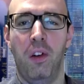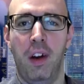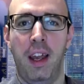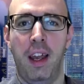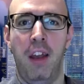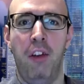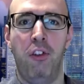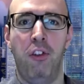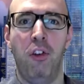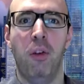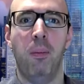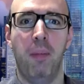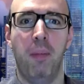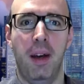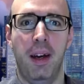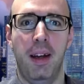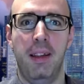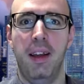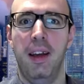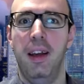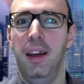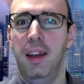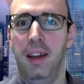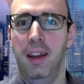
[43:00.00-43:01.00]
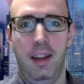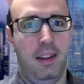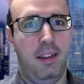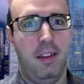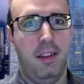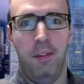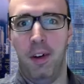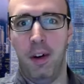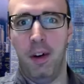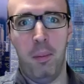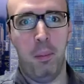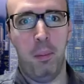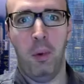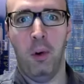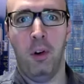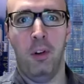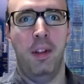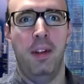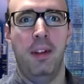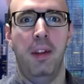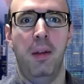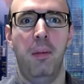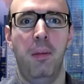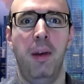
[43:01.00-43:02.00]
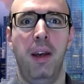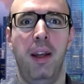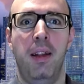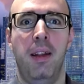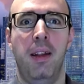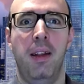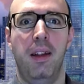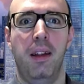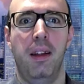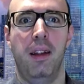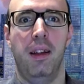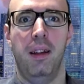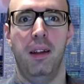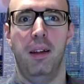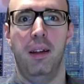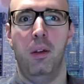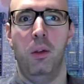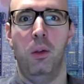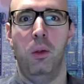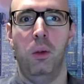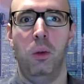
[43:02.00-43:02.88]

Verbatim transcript: occasion, but it's a very important event uh,